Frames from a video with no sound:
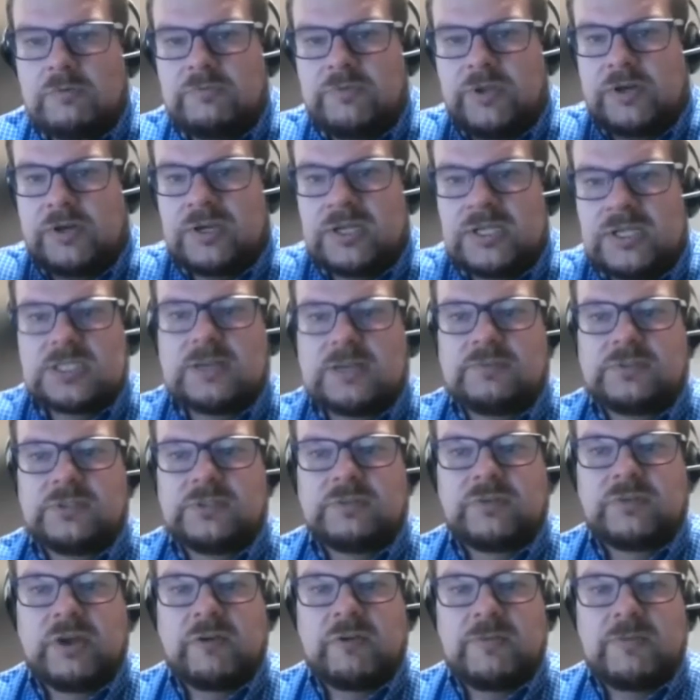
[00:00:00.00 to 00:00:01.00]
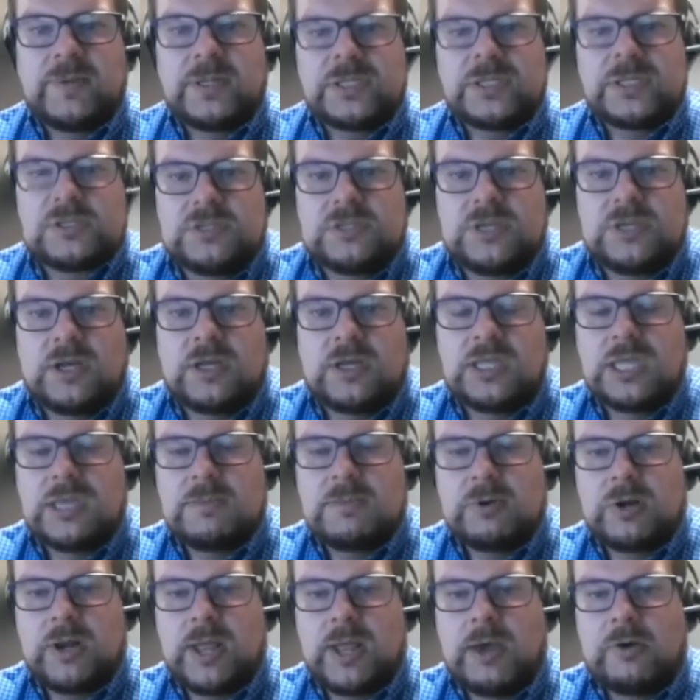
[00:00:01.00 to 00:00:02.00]
various levels of governments are
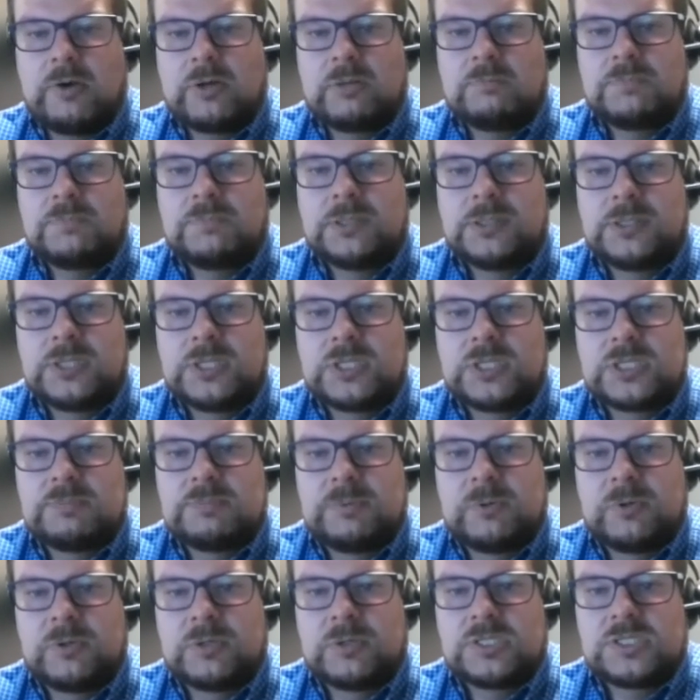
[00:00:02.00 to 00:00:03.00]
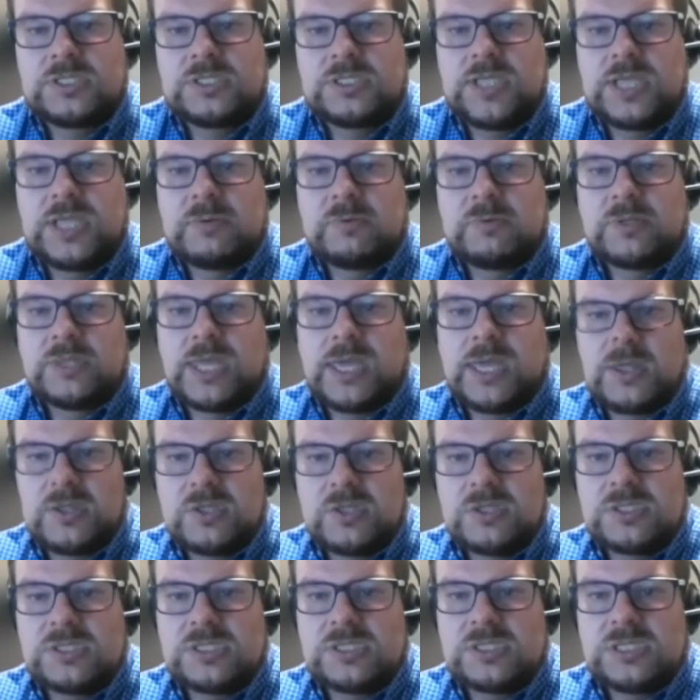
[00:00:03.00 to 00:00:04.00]
talking about how to build the supports together with
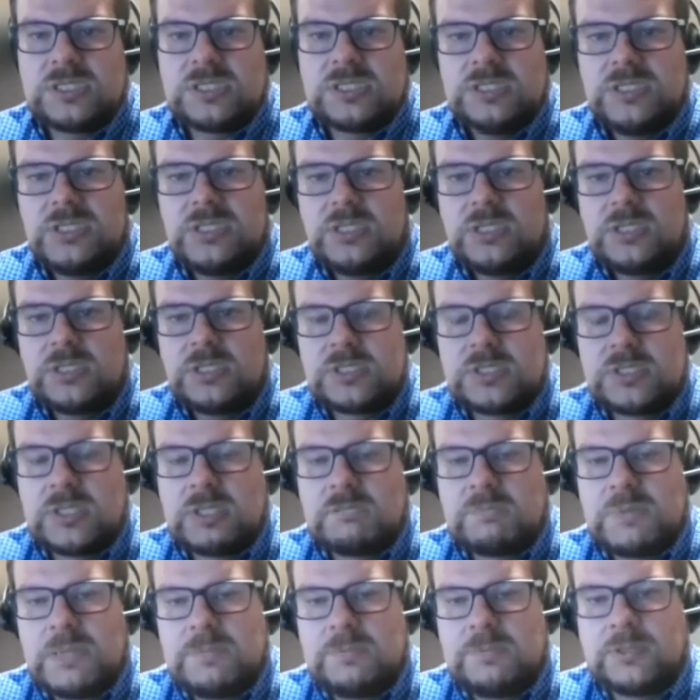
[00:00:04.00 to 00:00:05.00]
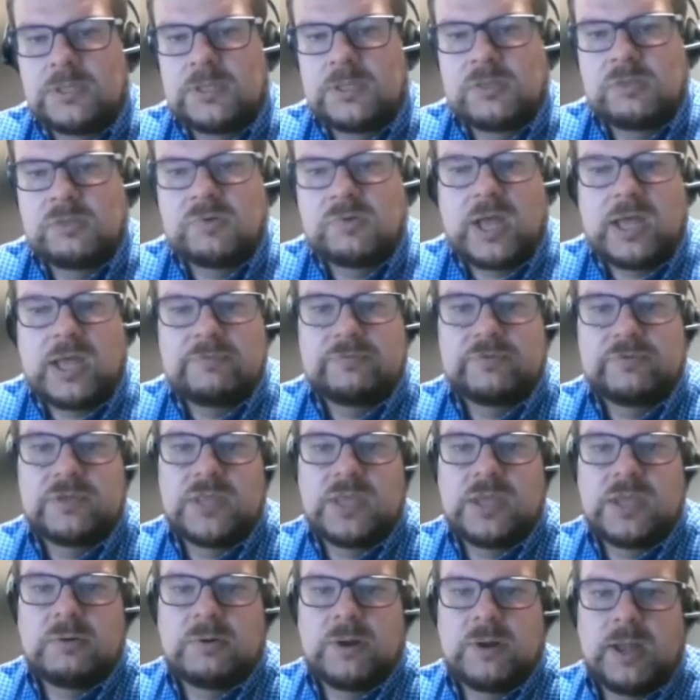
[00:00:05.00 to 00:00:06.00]
agencies so that people can thrive
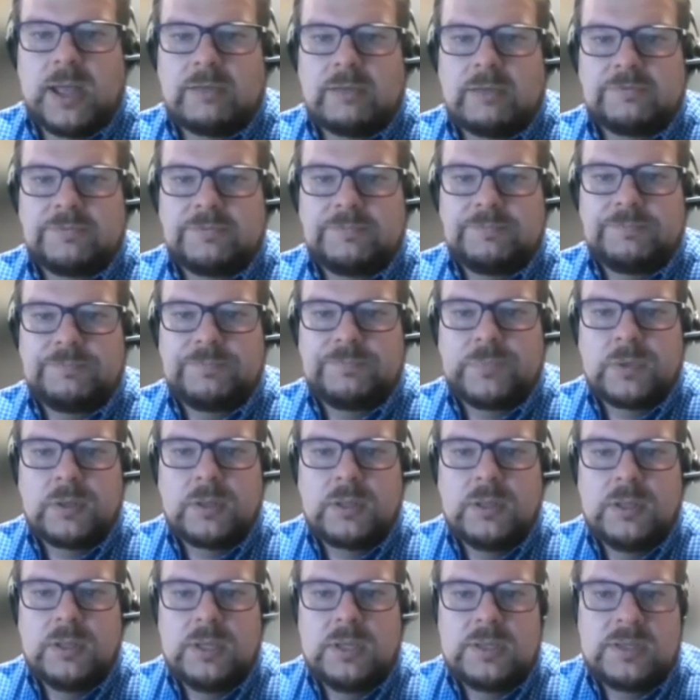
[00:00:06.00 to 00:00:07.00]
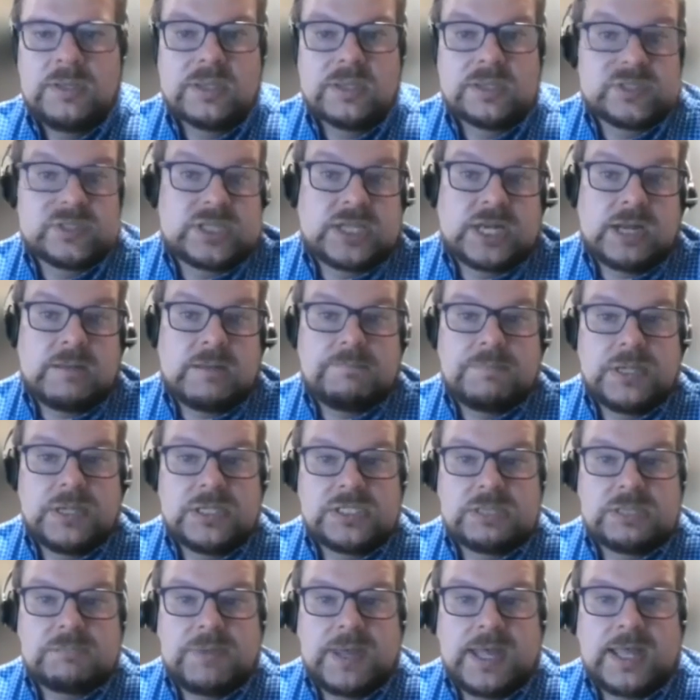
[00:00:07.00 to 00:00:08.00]
when they arrive. They'll set up
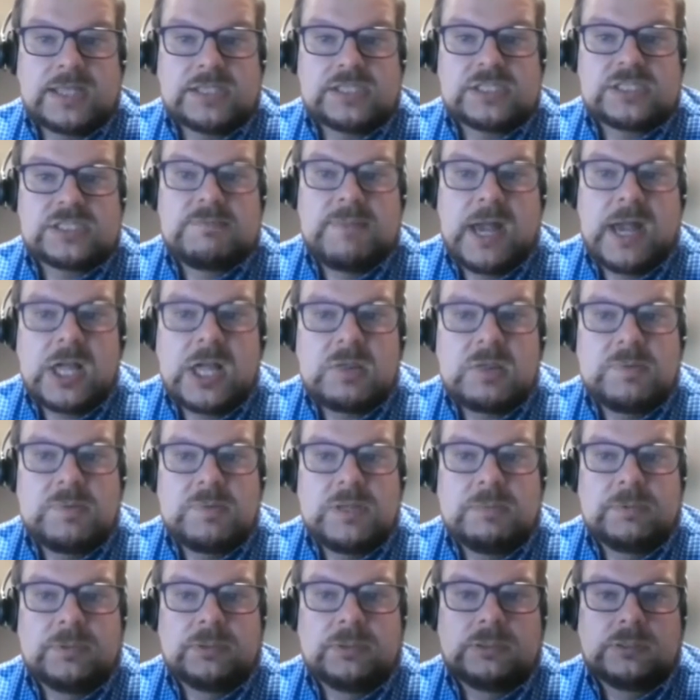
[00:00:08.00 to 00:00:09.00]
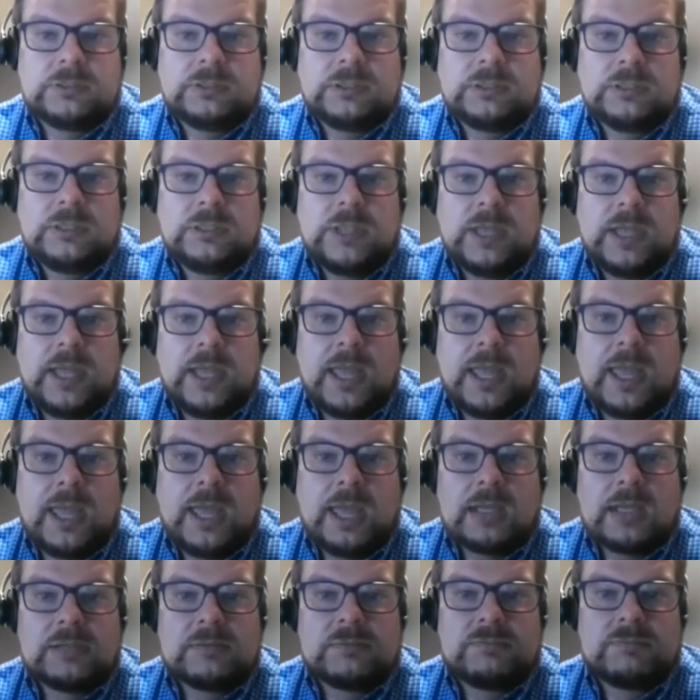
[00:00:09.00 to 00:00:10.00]
basic paths to match people
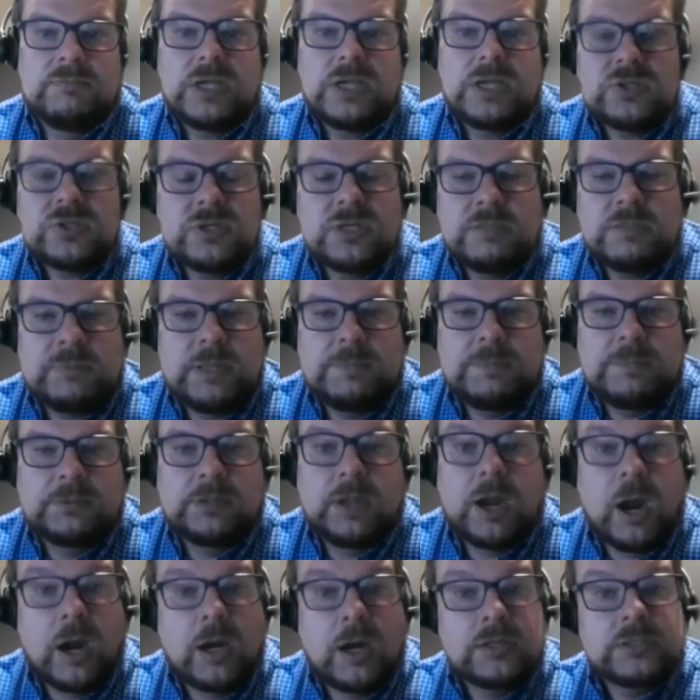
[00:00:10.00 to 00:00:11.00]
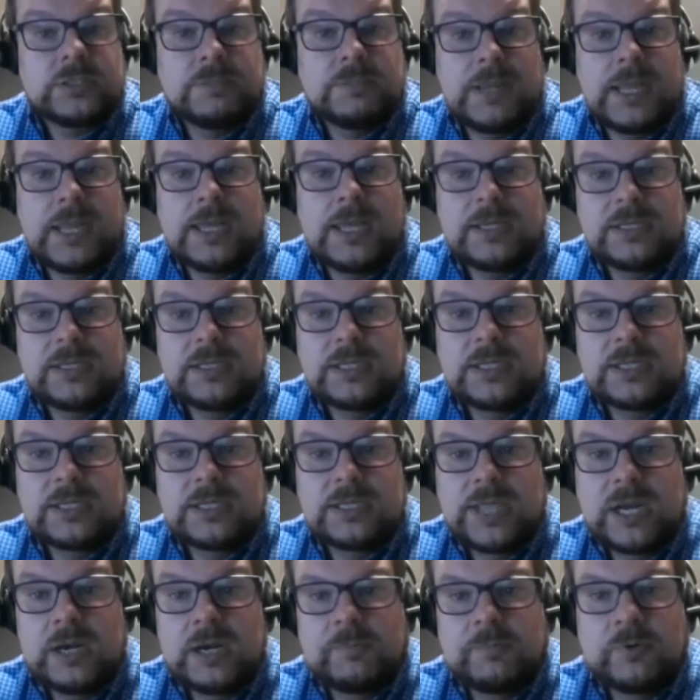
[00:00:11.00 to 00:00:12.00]
and make sure that people aren't abandoned at
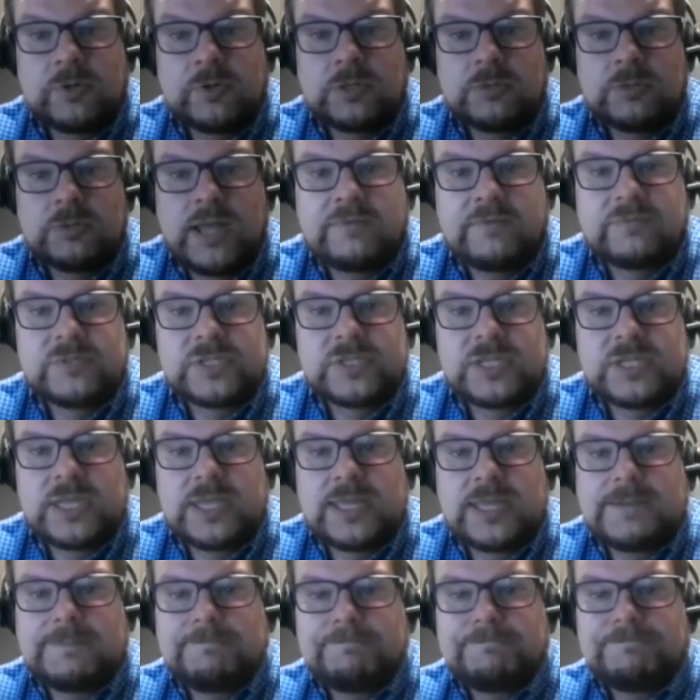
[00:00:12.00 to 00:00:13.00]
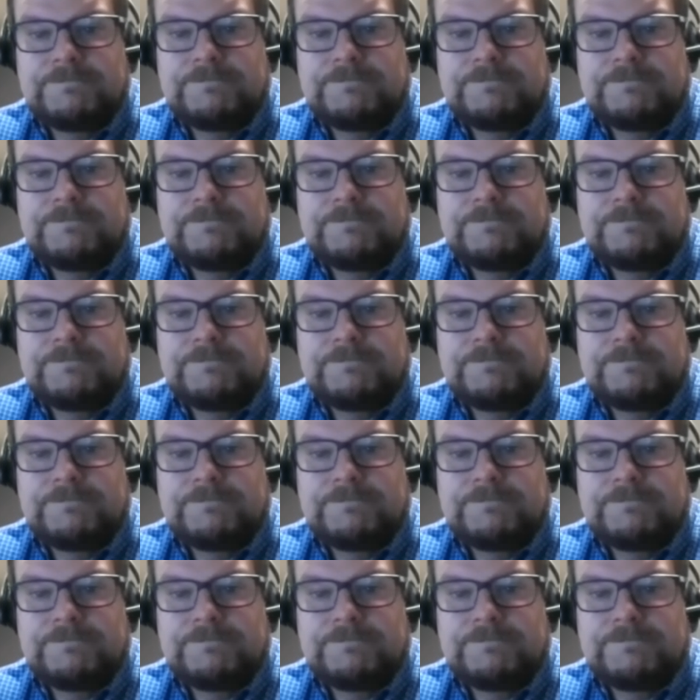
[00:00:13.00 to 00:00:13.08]
the airport arrivals gate.